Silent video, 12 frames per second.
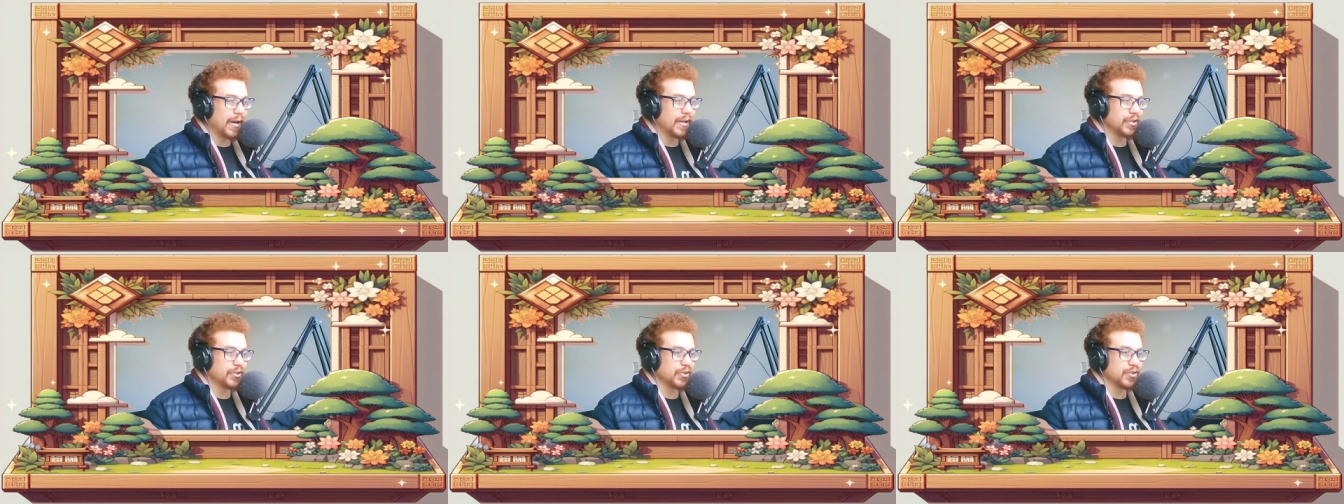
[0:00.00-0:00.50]

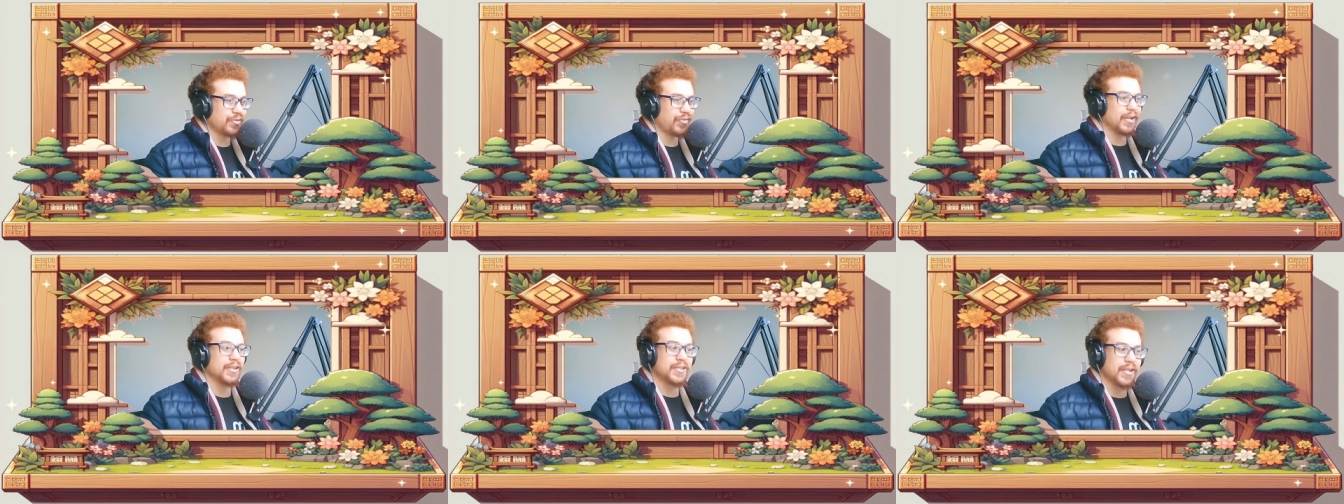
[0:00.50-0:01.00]
into his
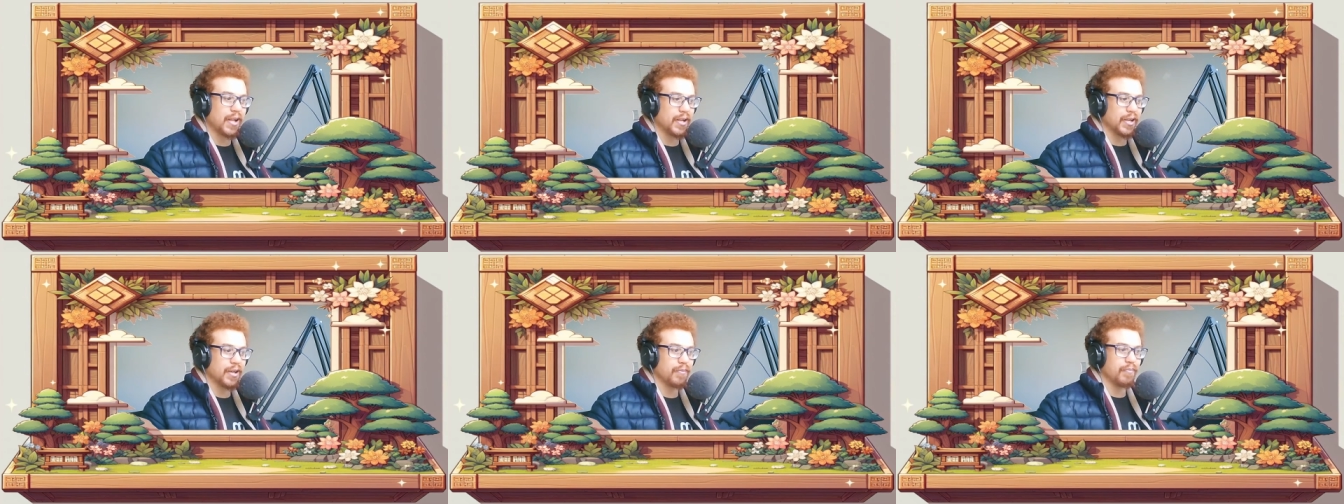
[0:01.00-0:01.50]
face,
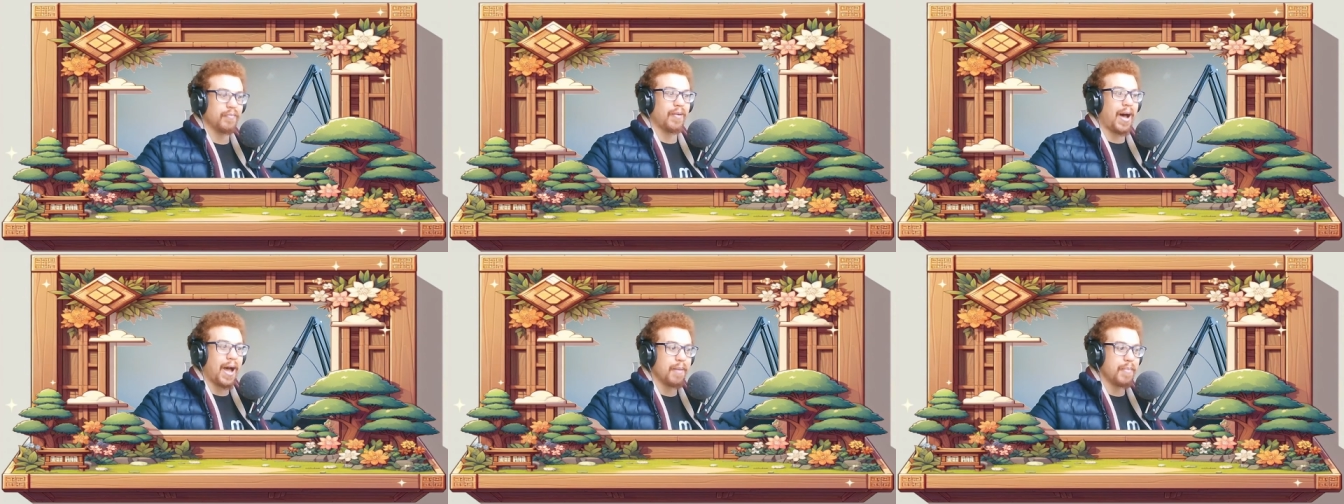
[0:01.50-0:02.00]
telling him,
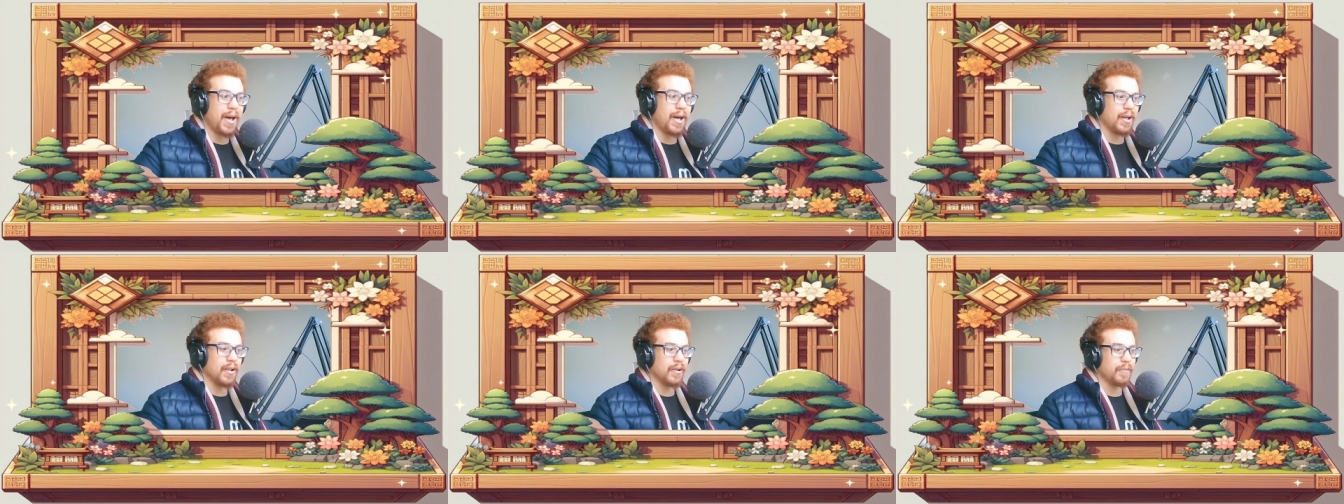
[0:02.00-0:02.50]
I'm
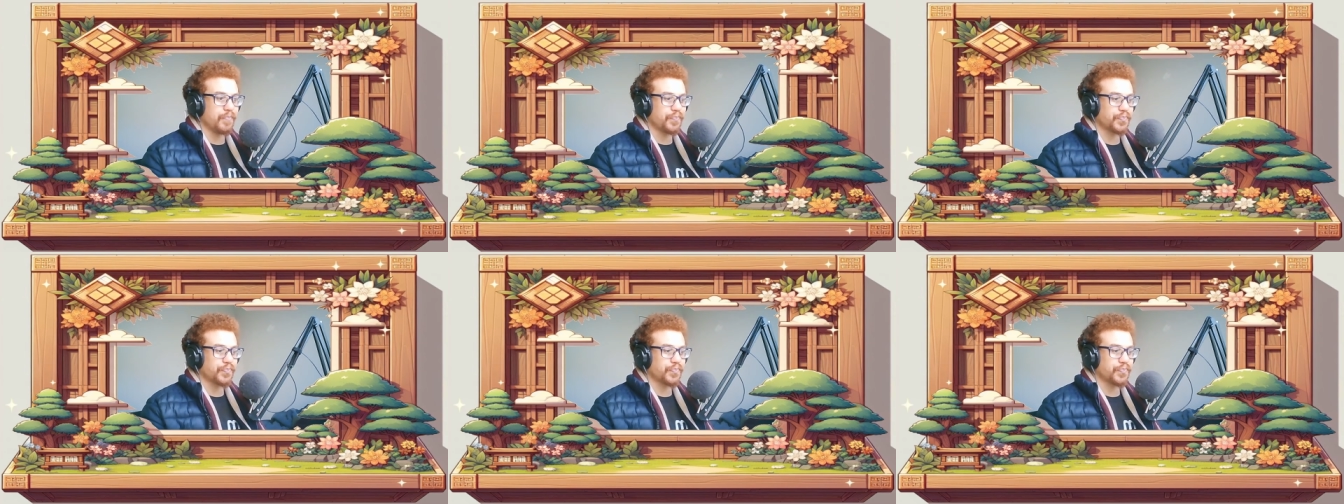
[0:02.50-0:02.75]
L.